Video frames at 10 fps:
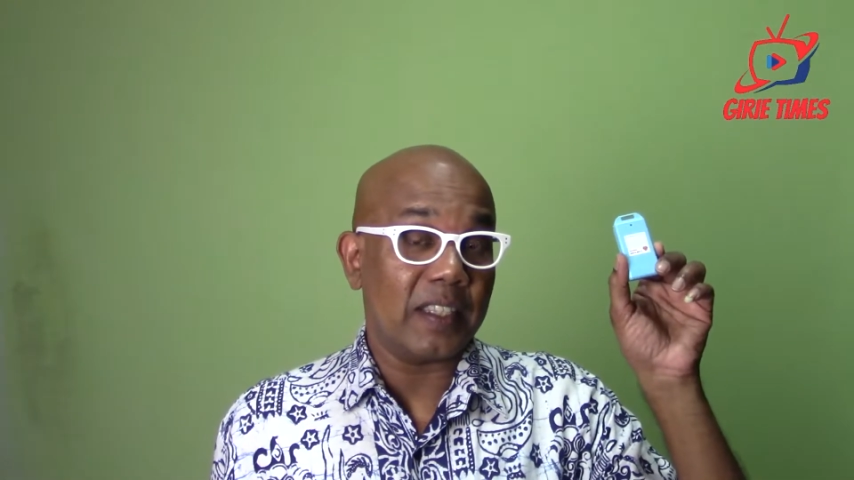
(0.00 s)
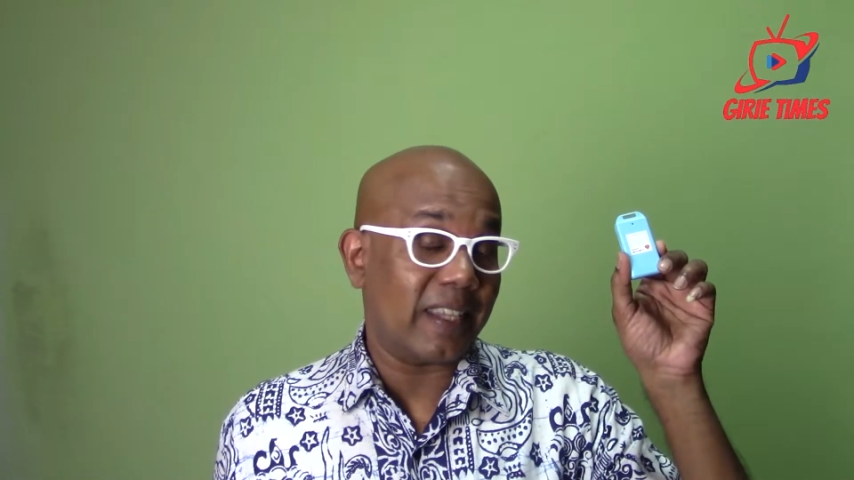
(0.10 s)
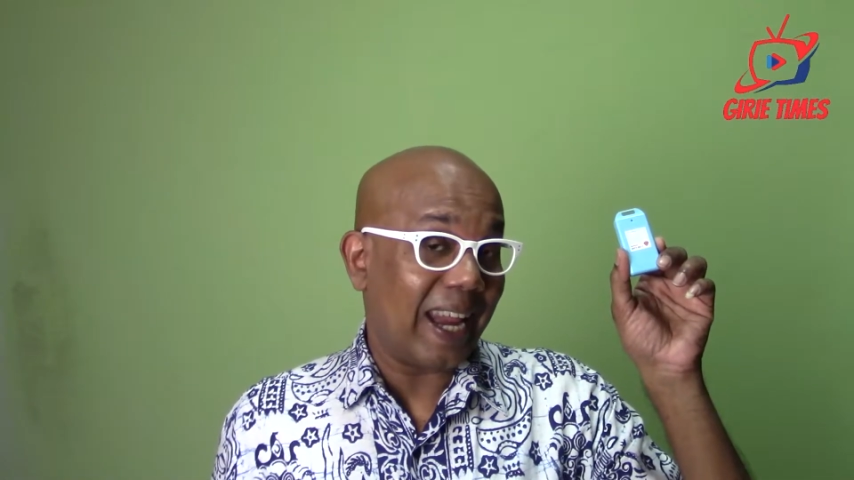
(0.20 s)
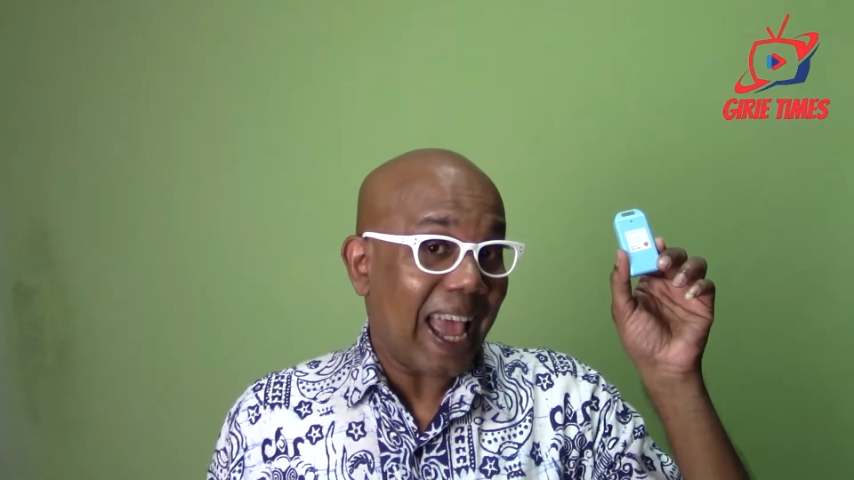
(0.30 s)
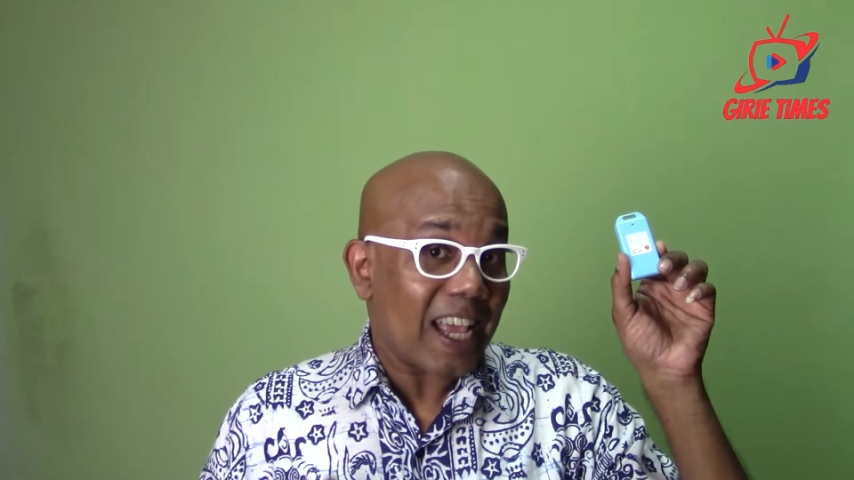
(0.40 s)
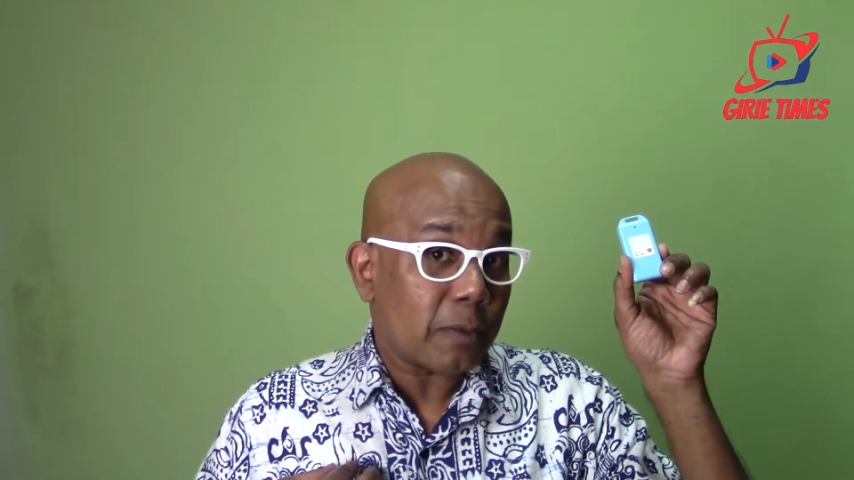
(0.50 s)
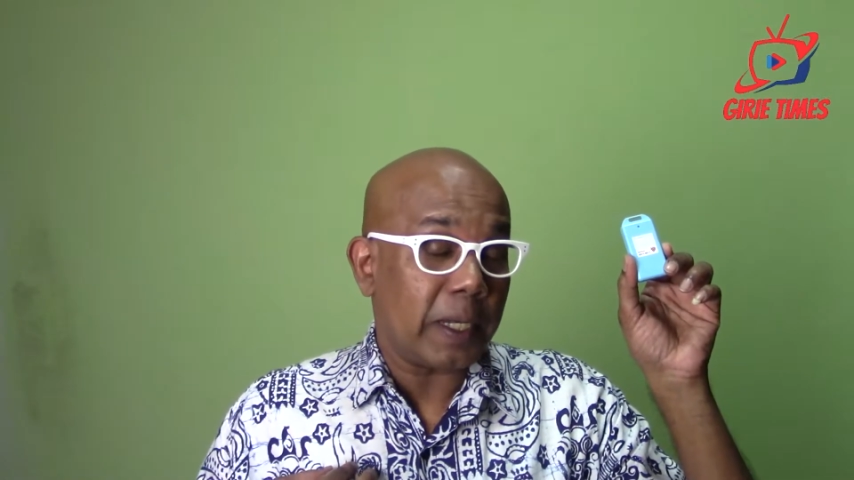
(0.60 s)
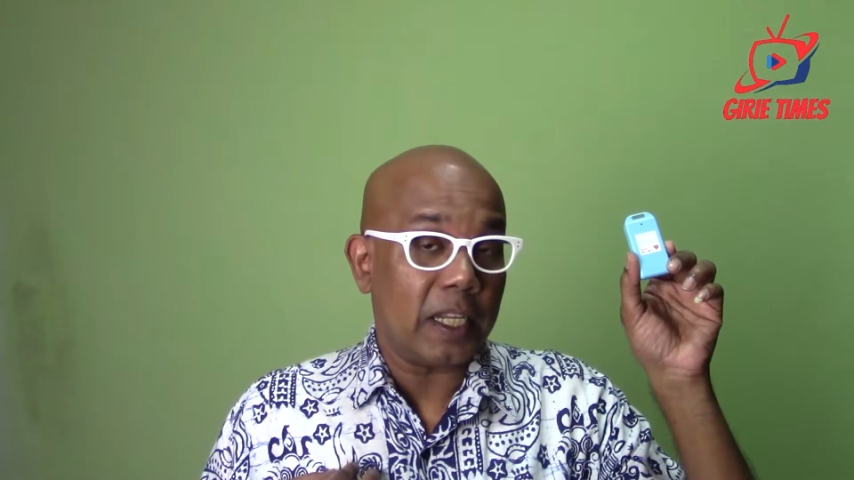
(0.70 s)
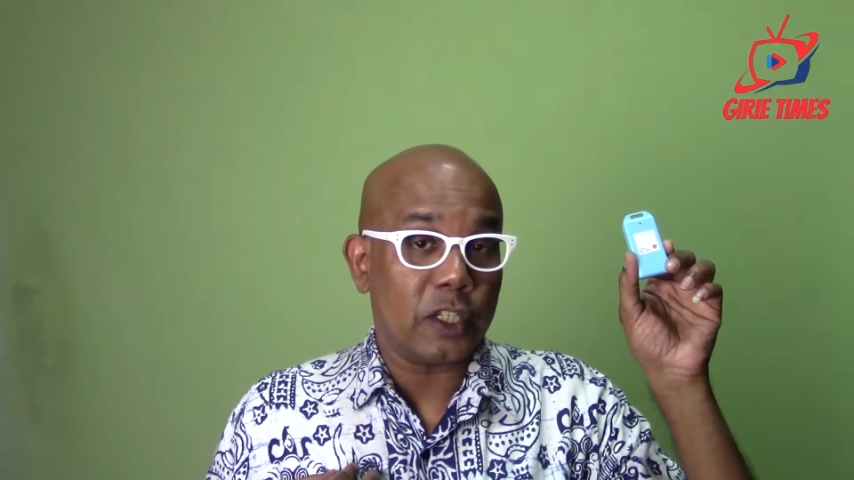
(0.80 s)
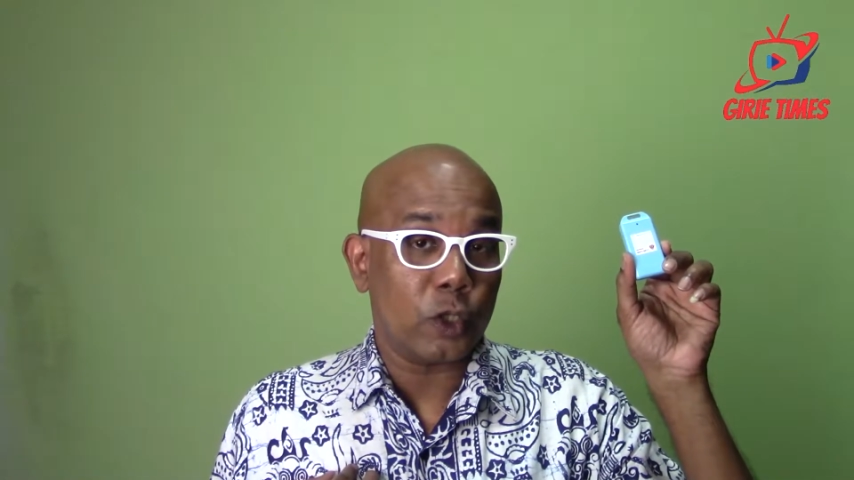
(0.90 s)
that has
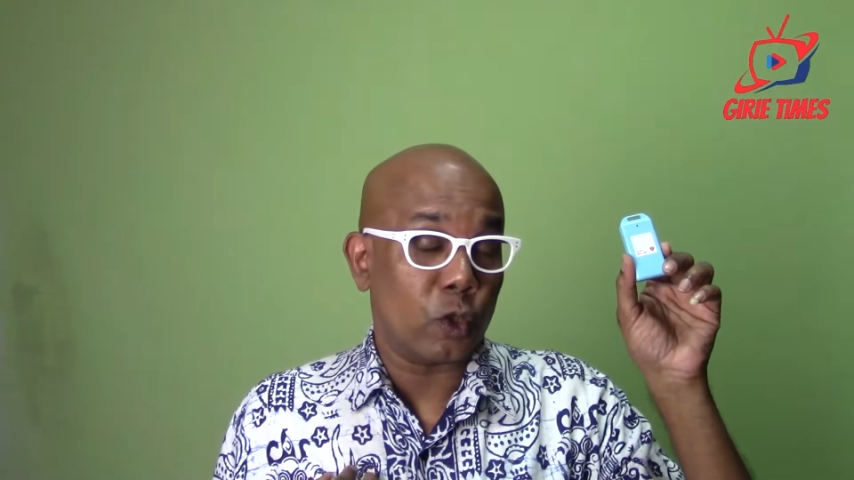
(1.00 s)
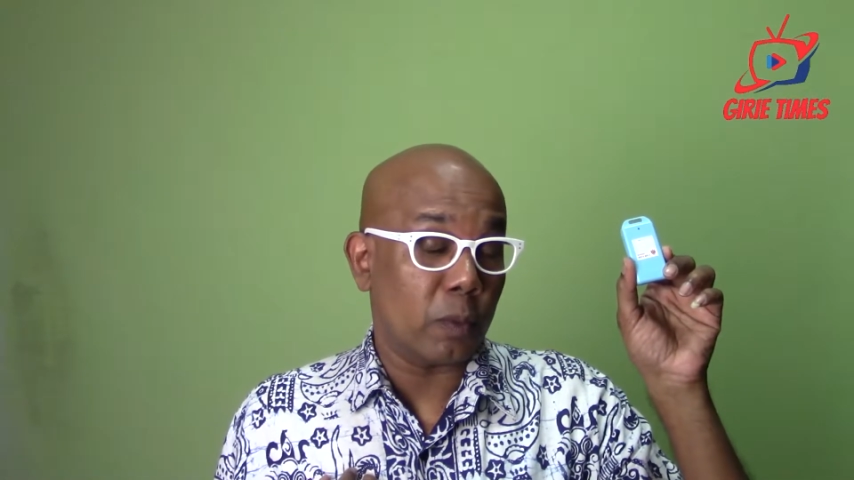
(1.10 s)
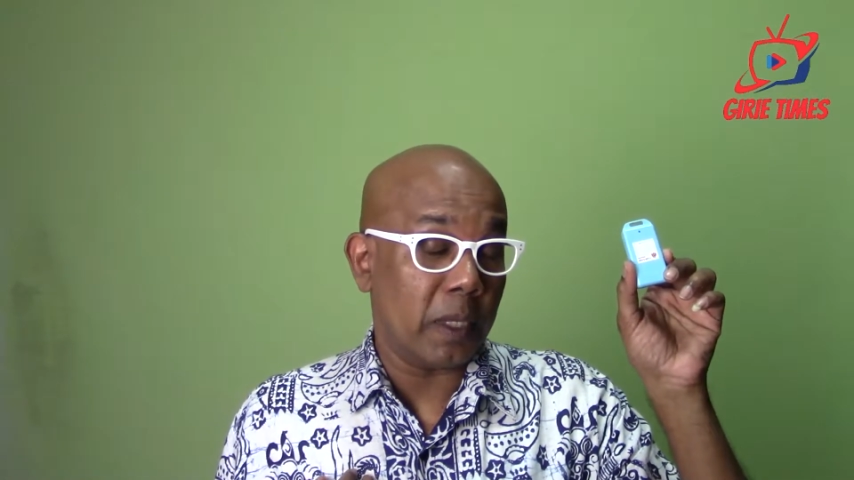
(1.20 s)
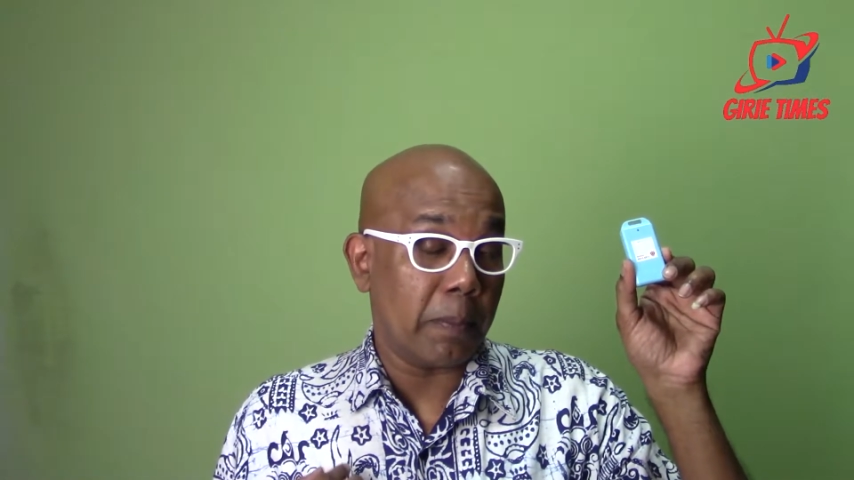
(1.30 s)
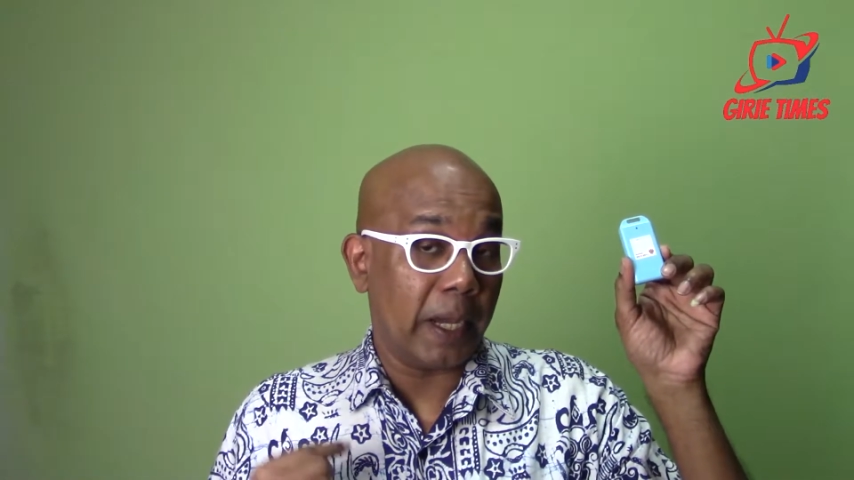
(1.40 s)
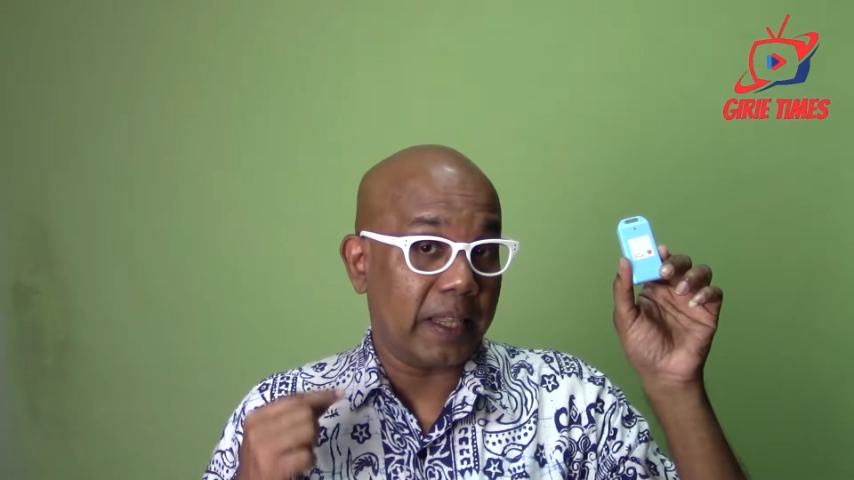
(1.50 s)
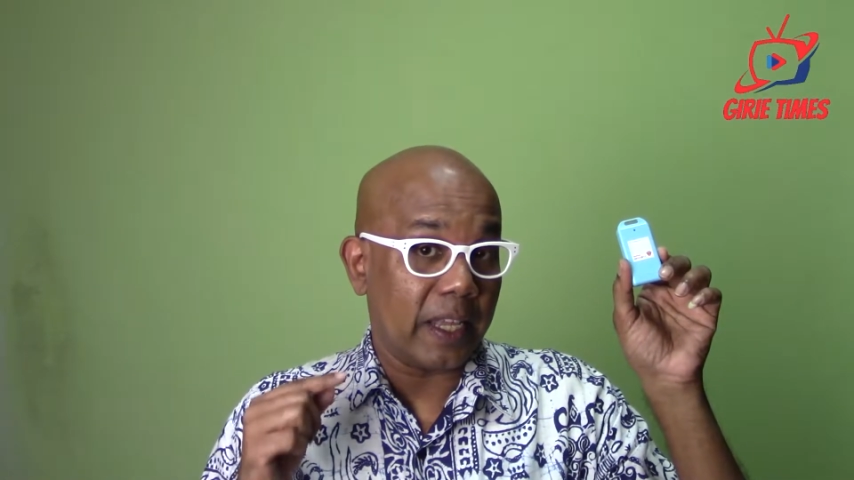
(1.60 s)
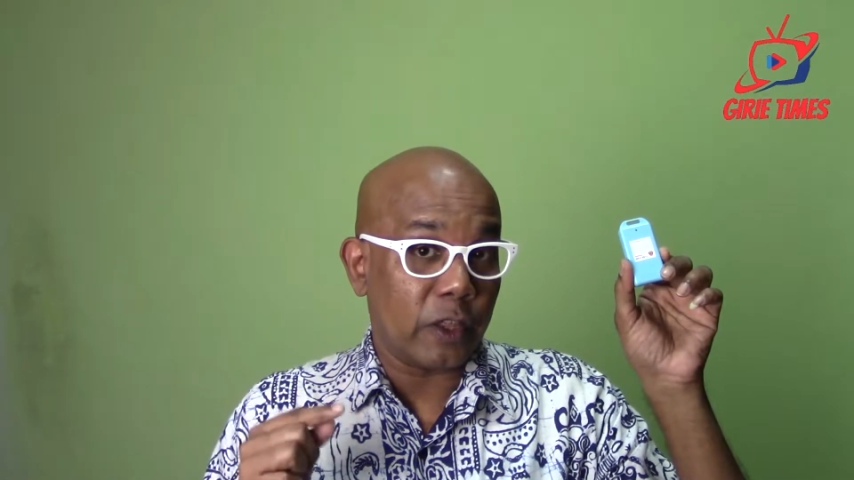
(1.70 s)
been issued to me by the